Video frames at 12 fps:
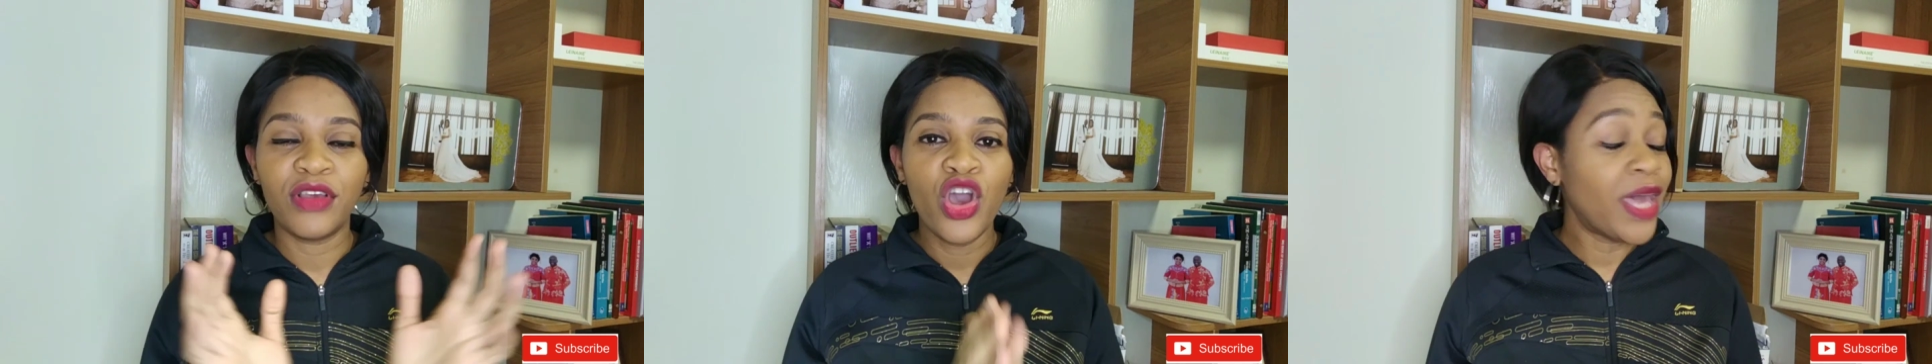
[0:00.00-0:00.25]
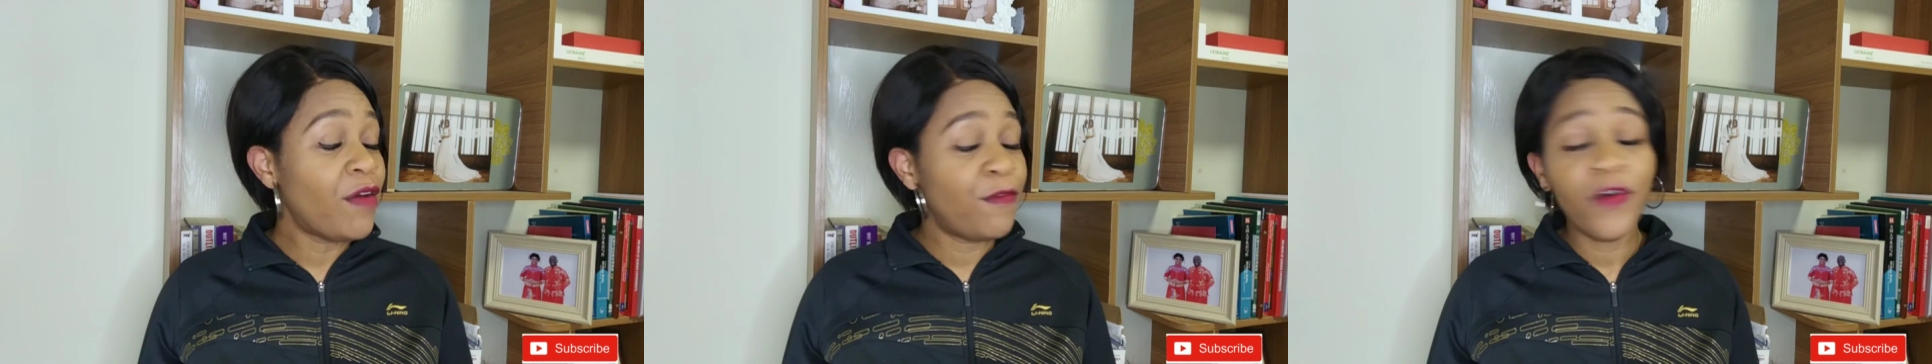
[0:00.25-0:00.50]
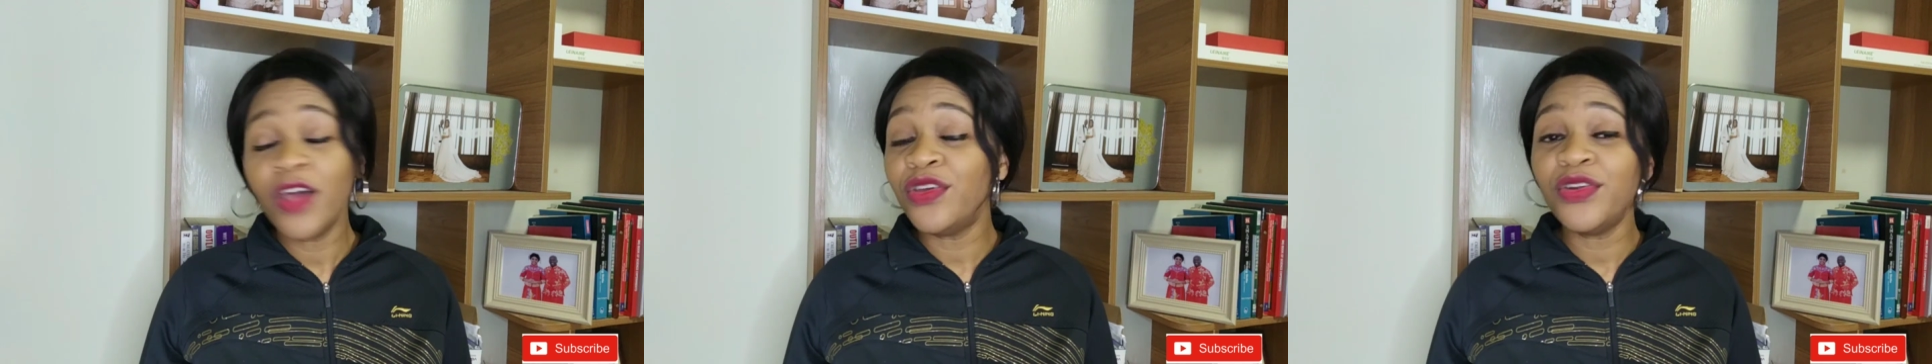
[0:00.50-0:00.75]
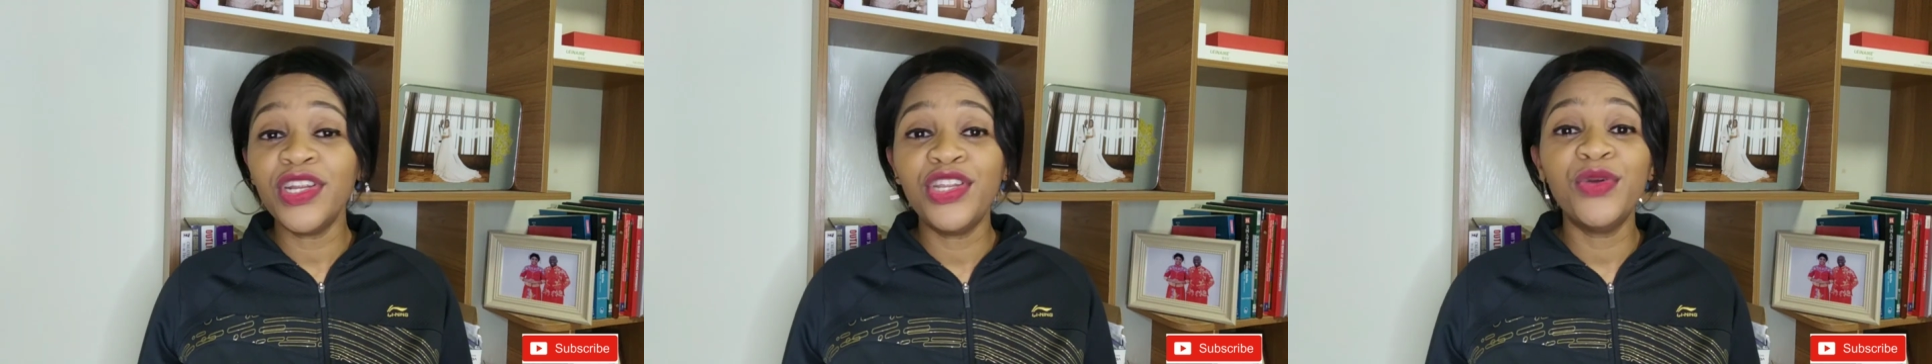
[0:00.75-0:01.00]
Without
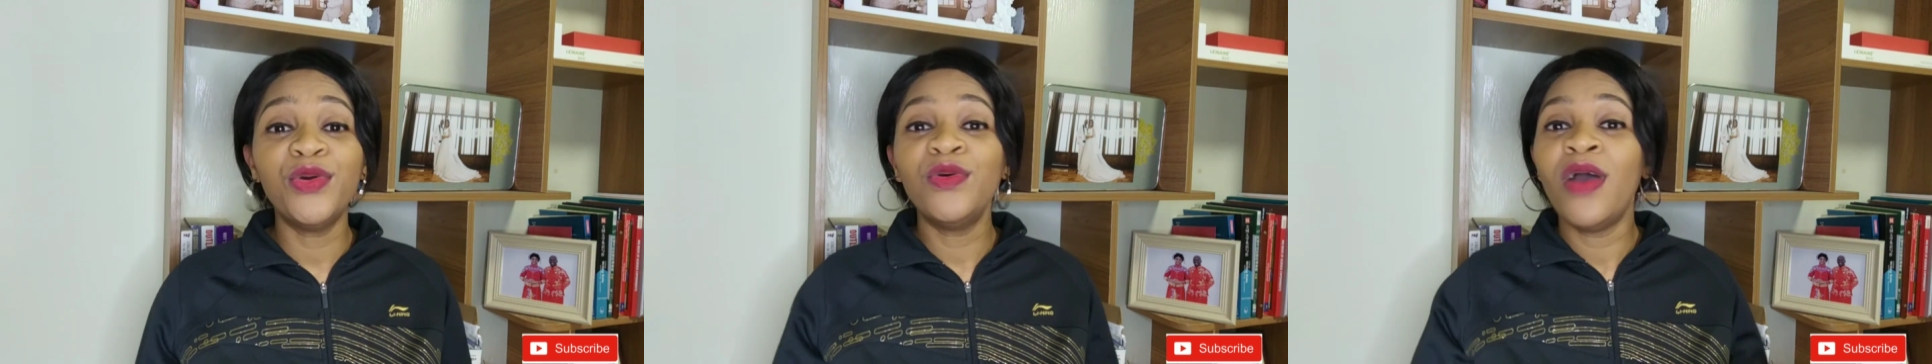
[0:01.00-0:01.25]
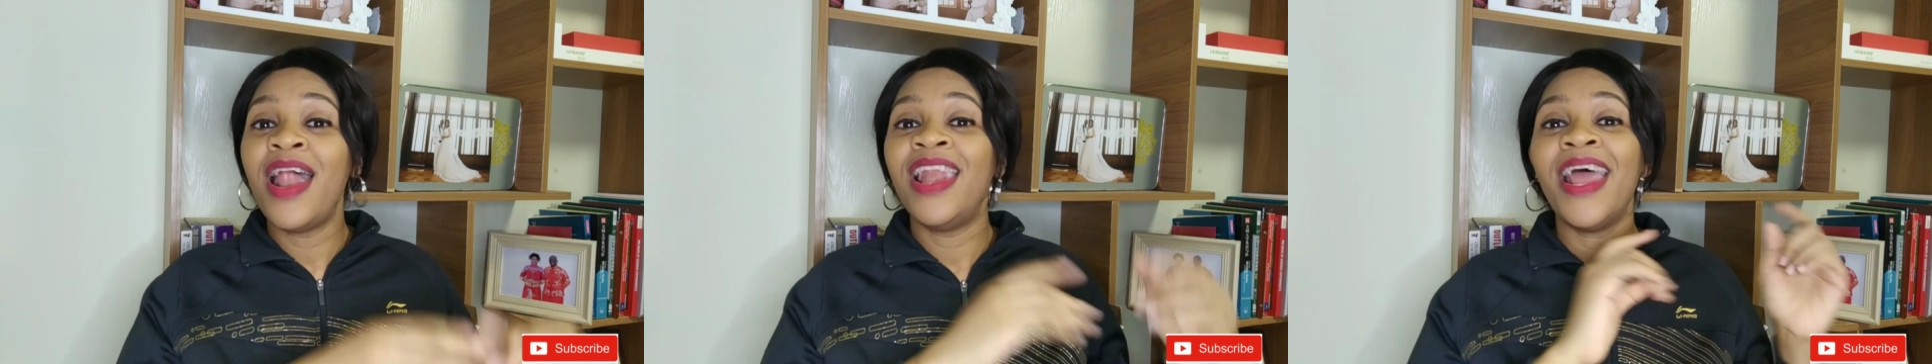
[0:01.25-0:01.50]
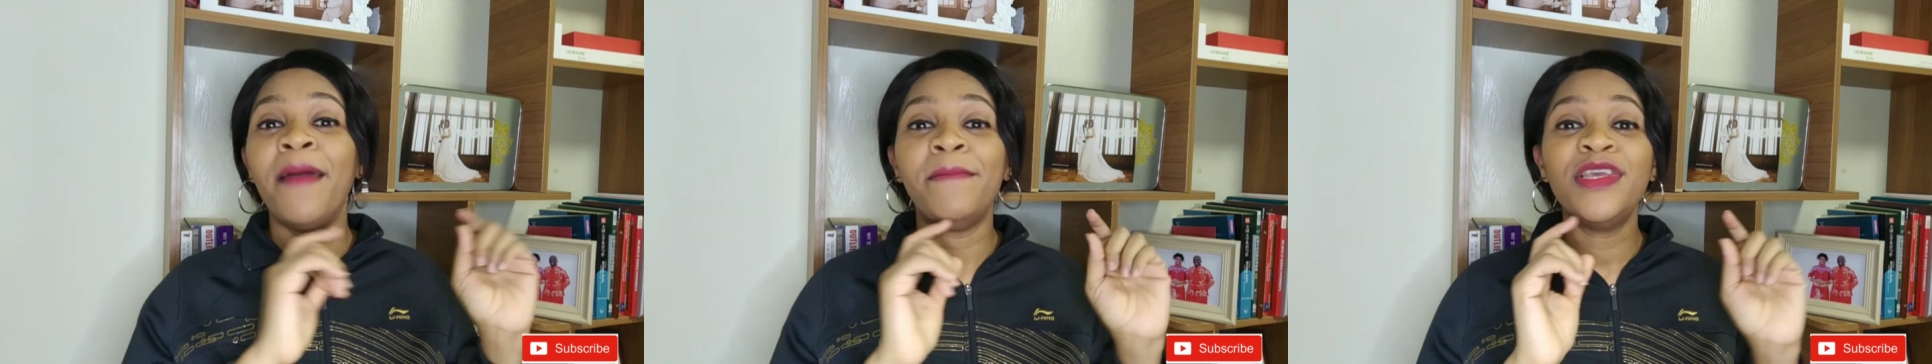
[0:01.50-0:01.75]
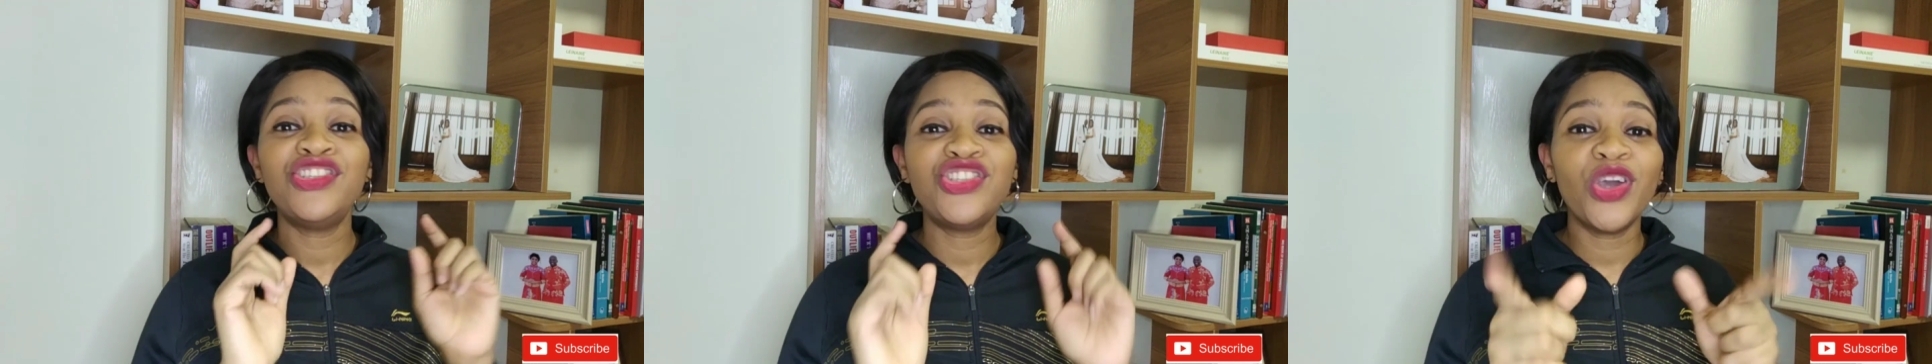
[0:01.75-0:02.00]
further ado, let
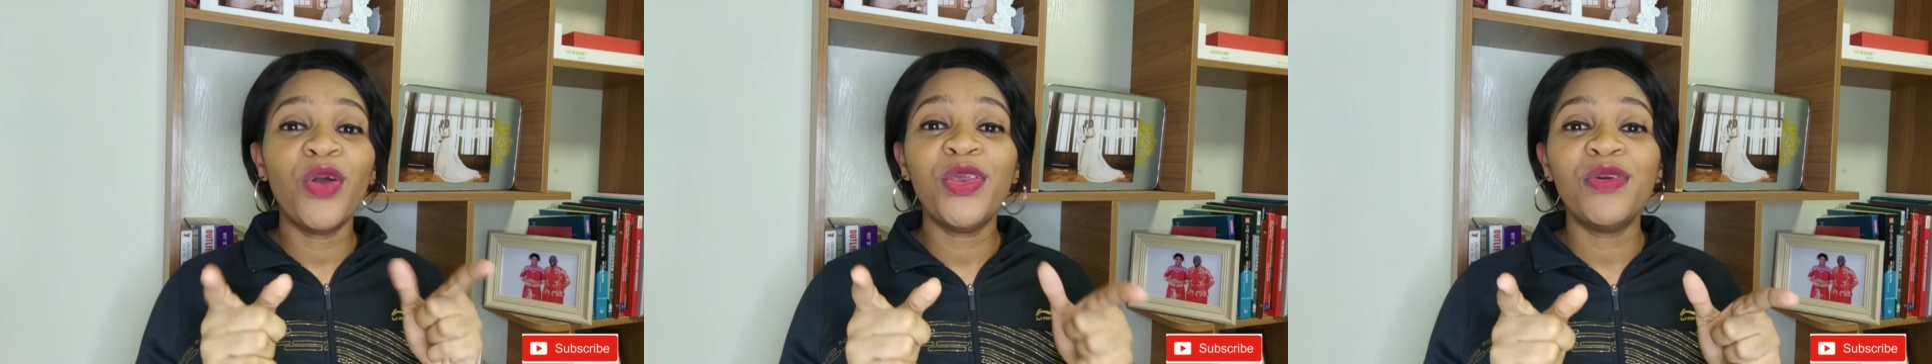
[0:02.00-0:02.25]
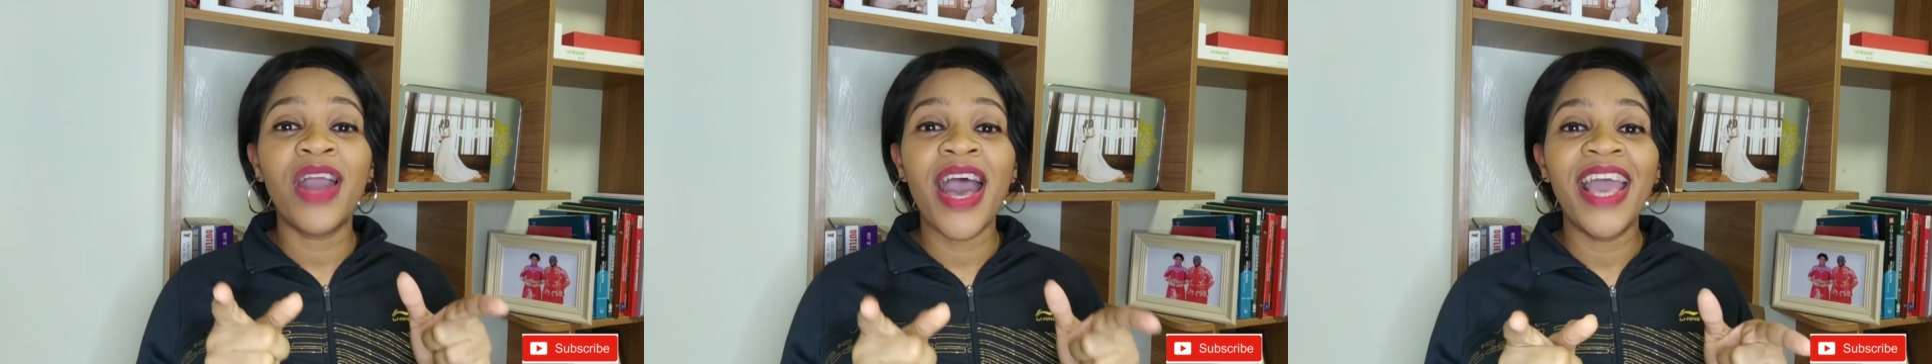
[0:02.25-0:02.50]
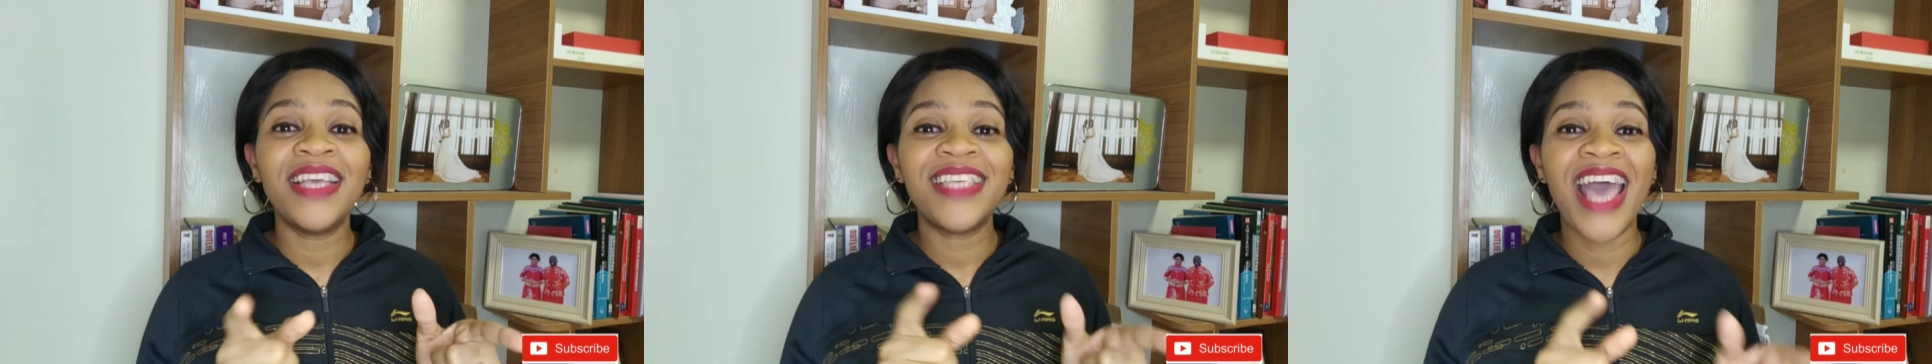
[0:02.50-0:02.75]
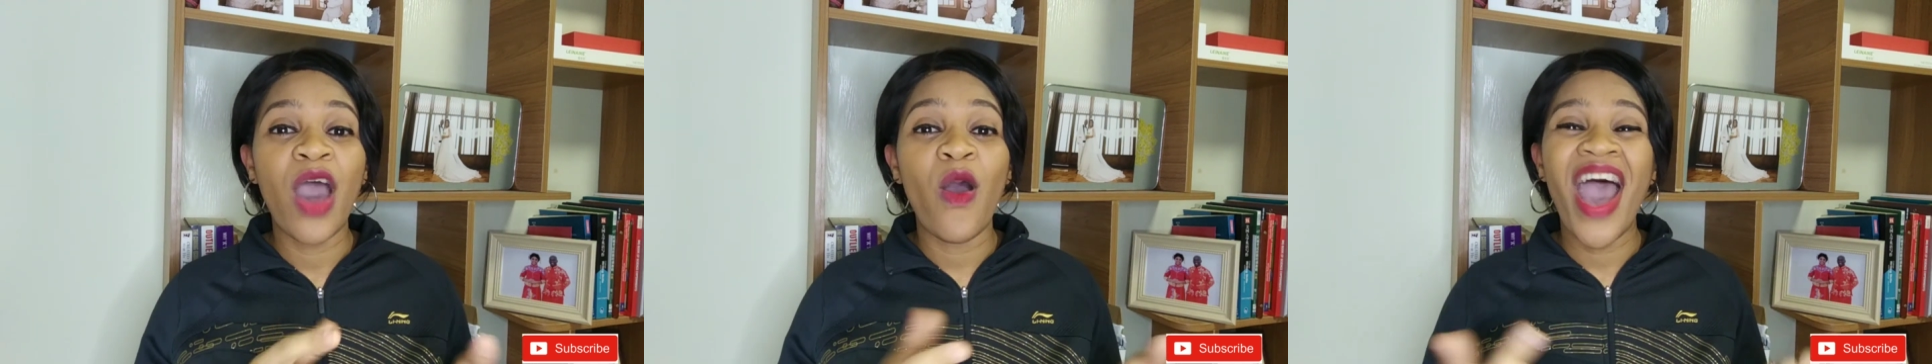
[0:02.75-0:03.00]
me show you guys
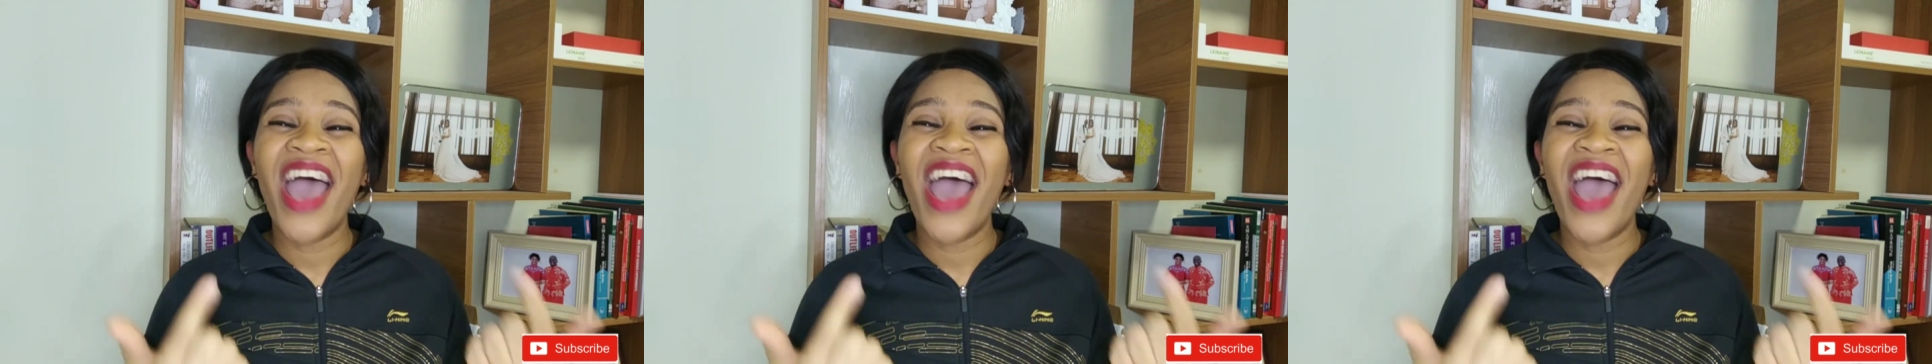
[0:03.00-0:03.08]
how